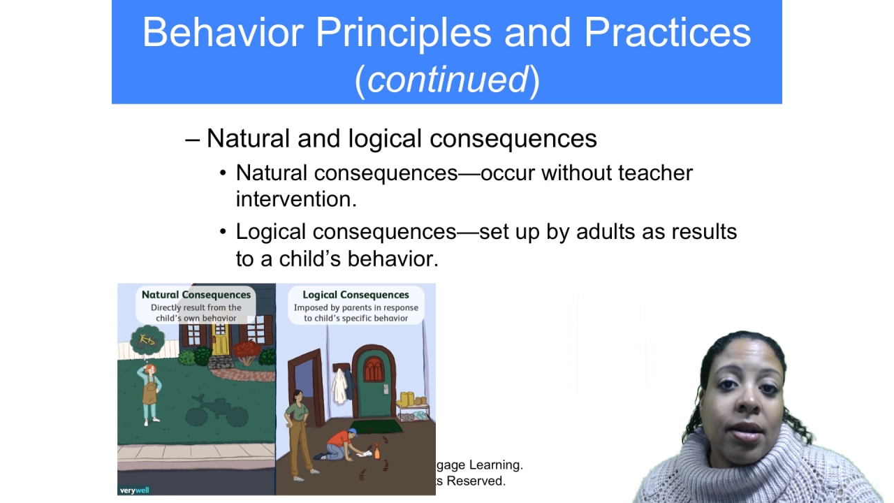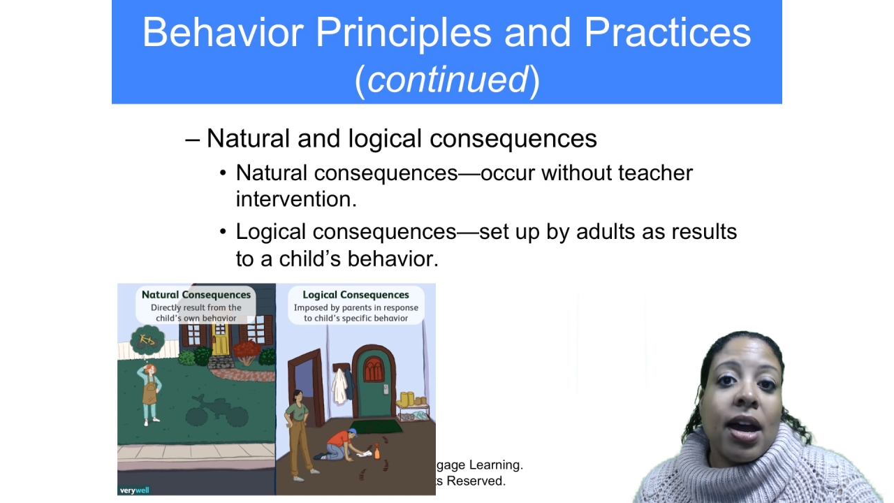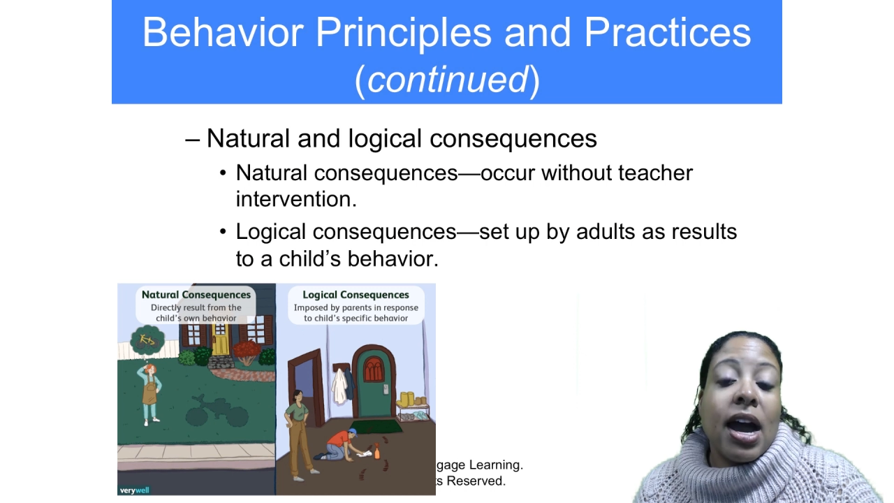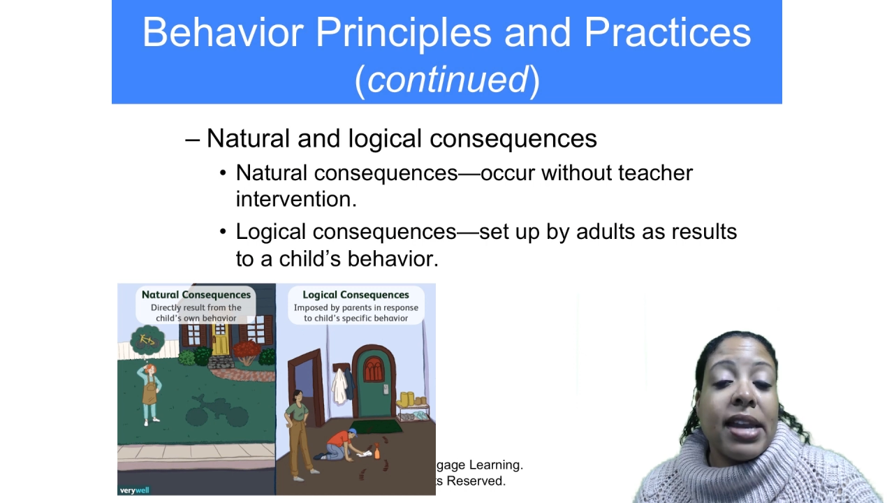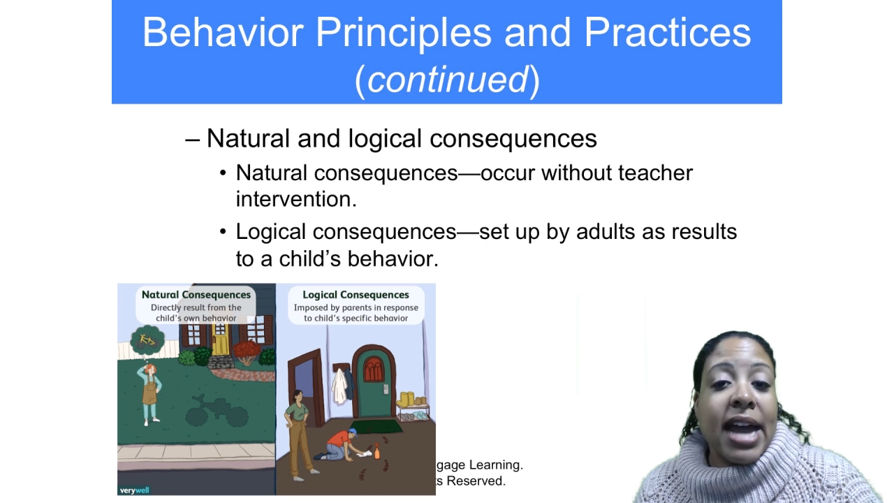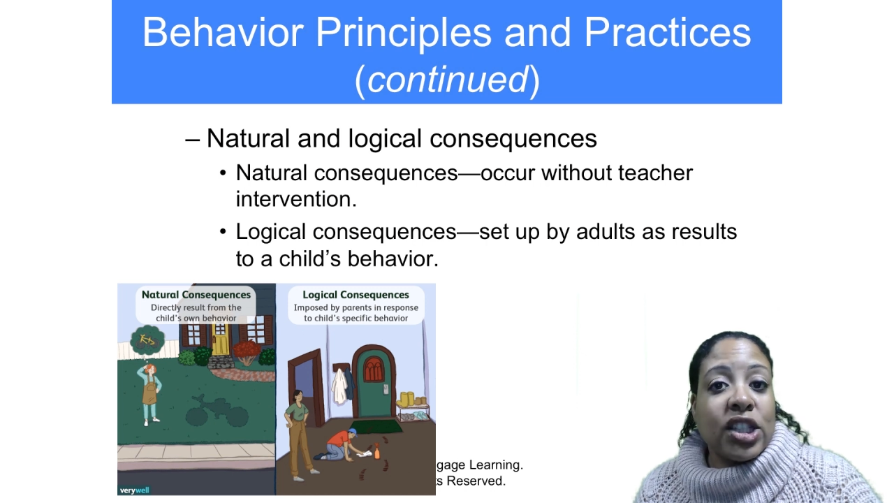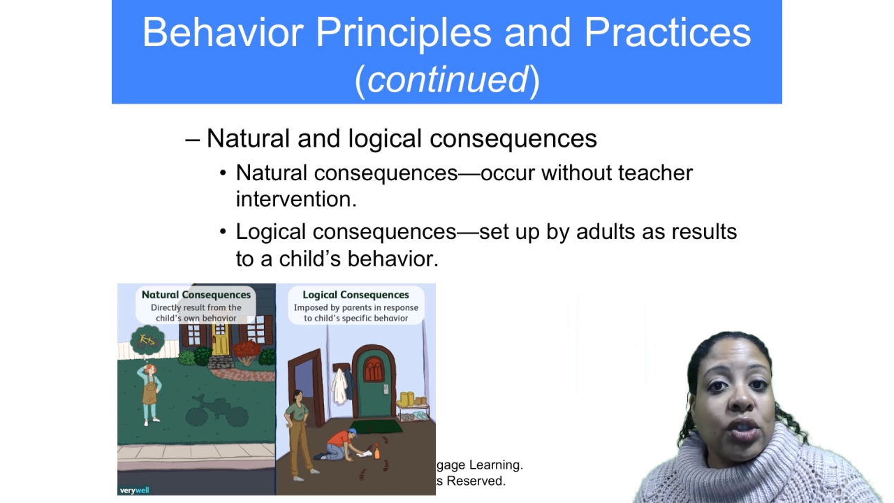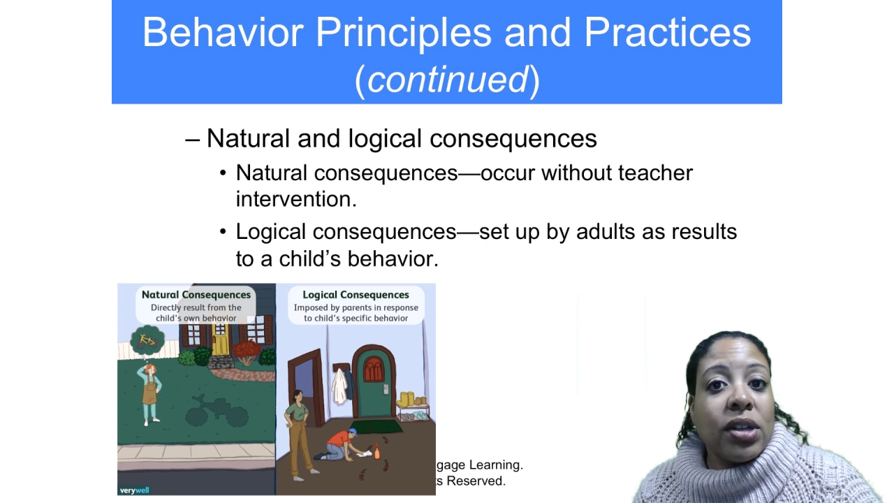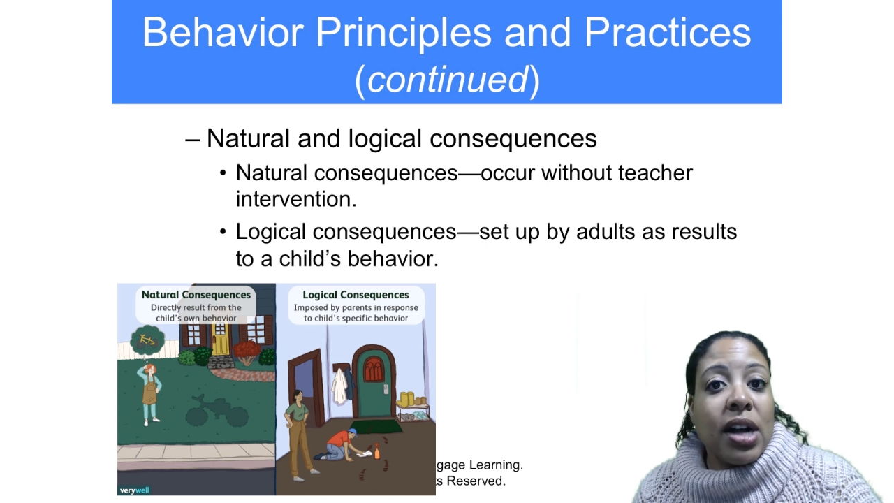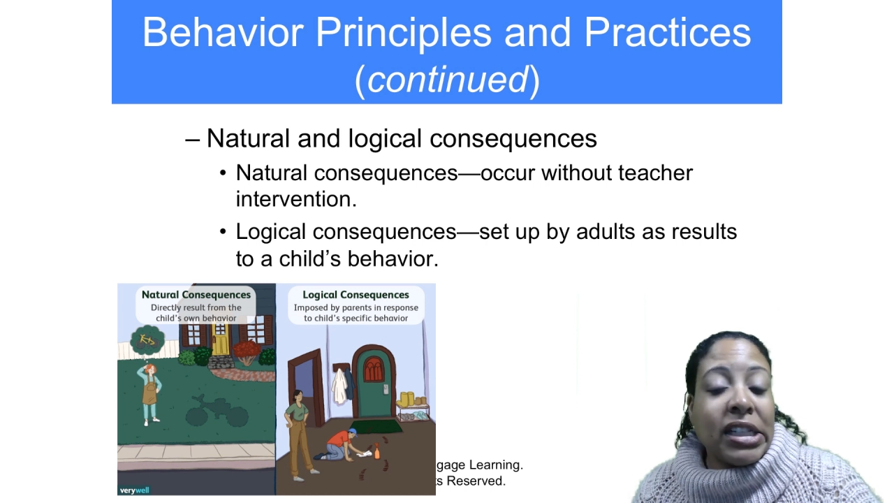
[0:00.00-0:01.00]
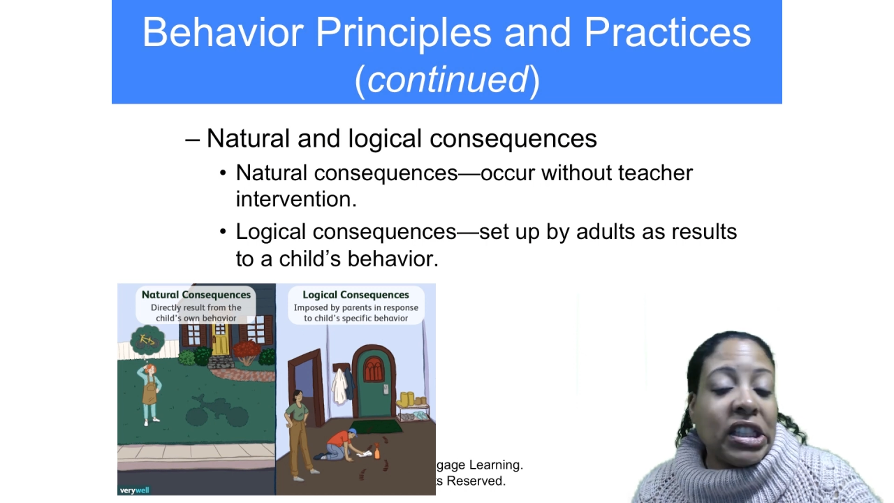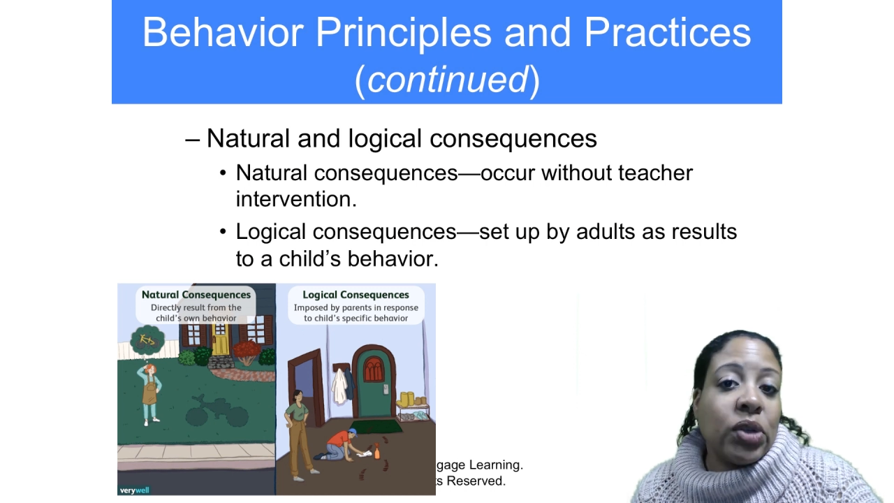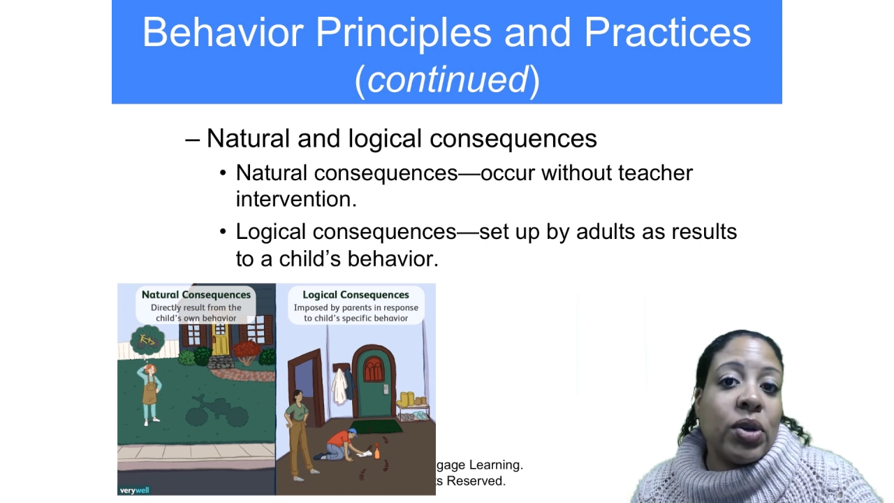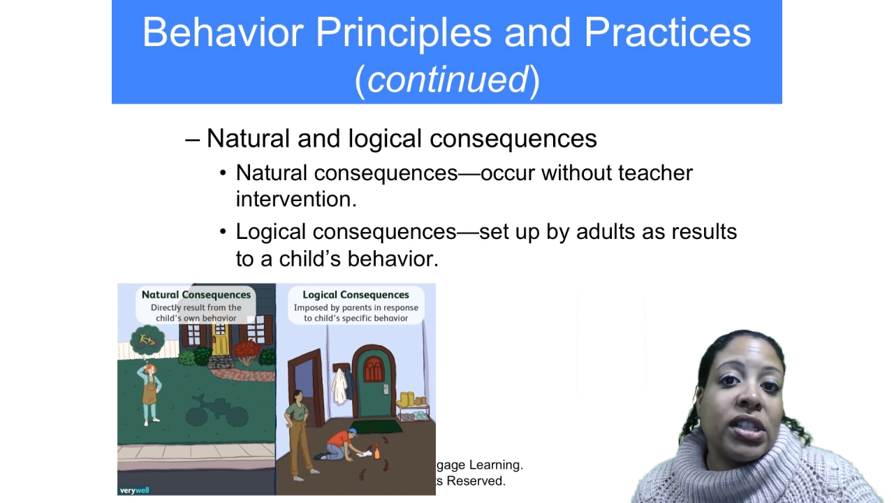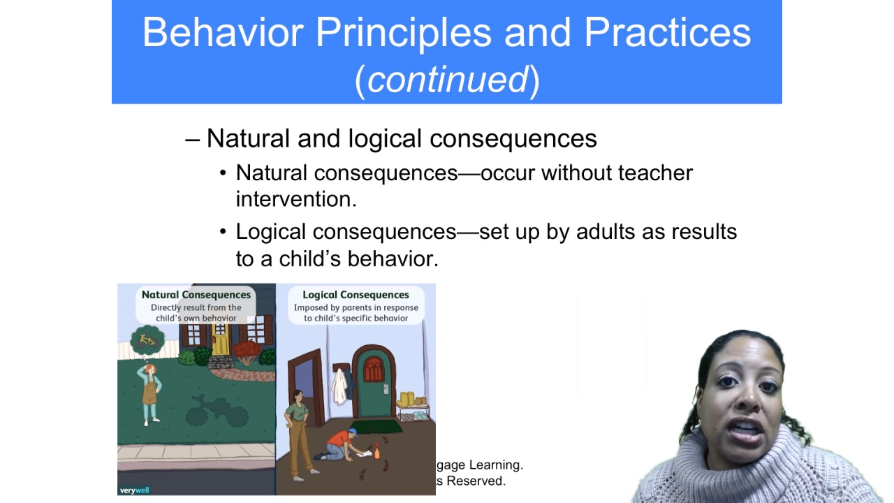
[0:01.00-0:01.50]
a natural
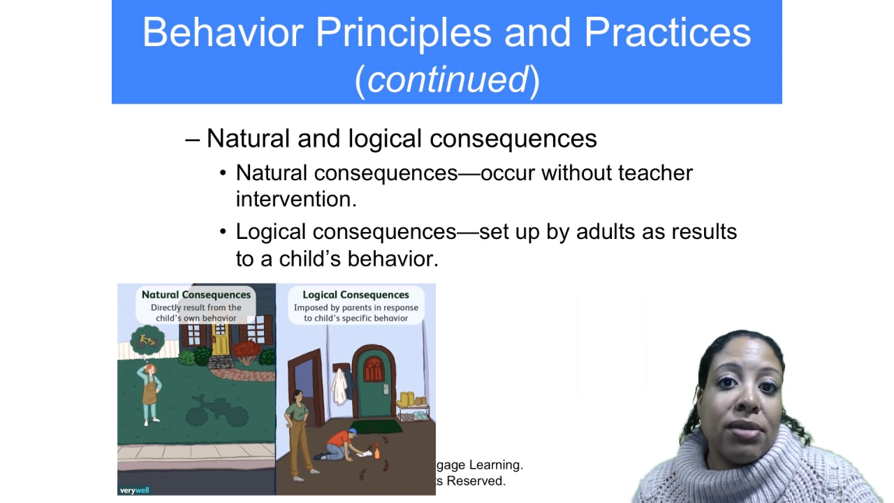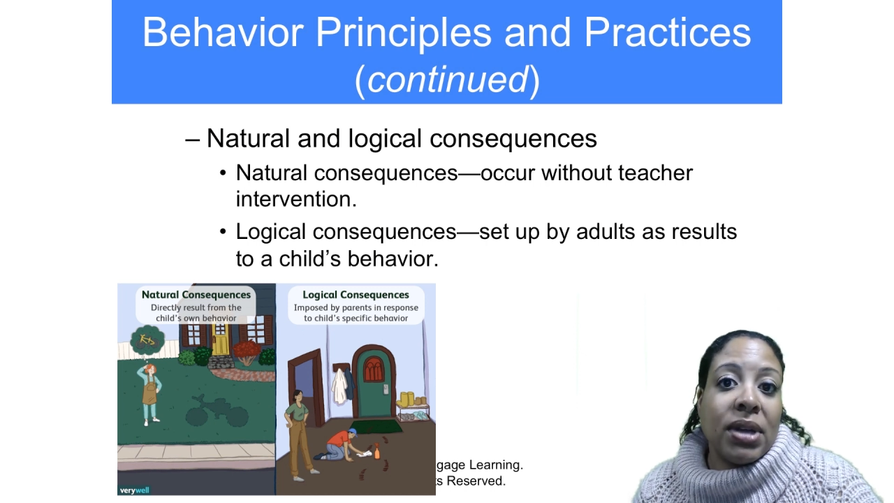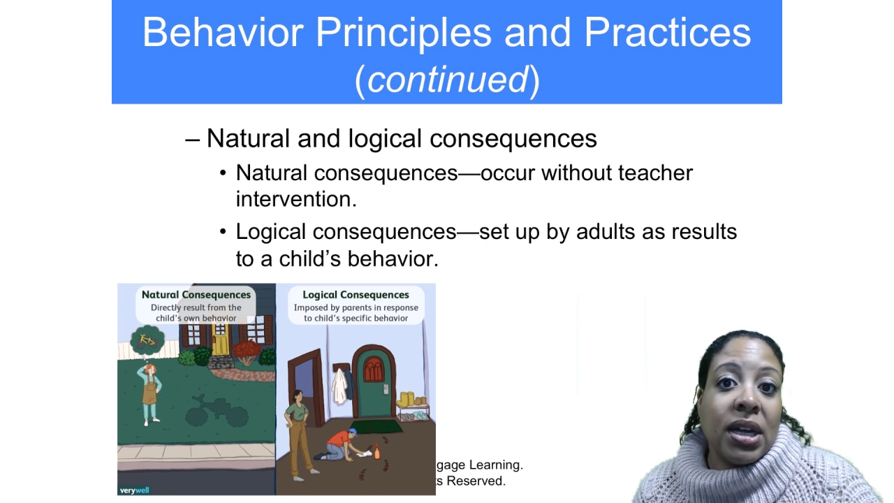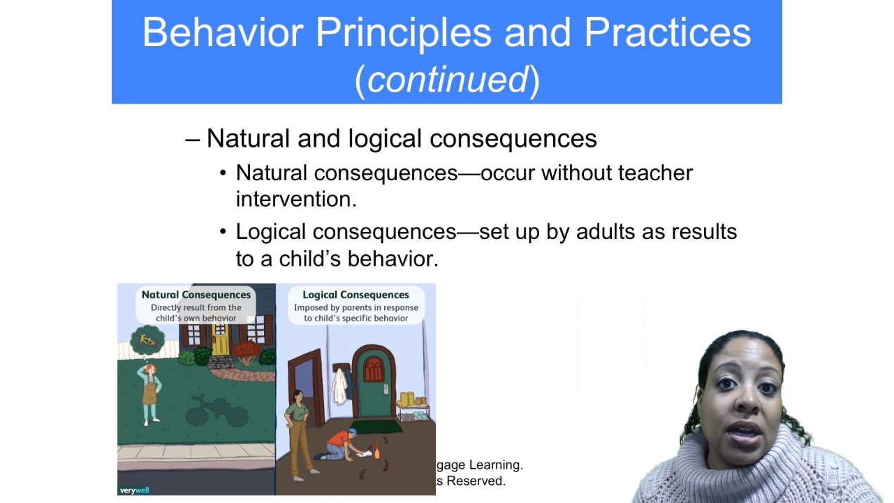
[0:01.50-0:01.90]
consequence can be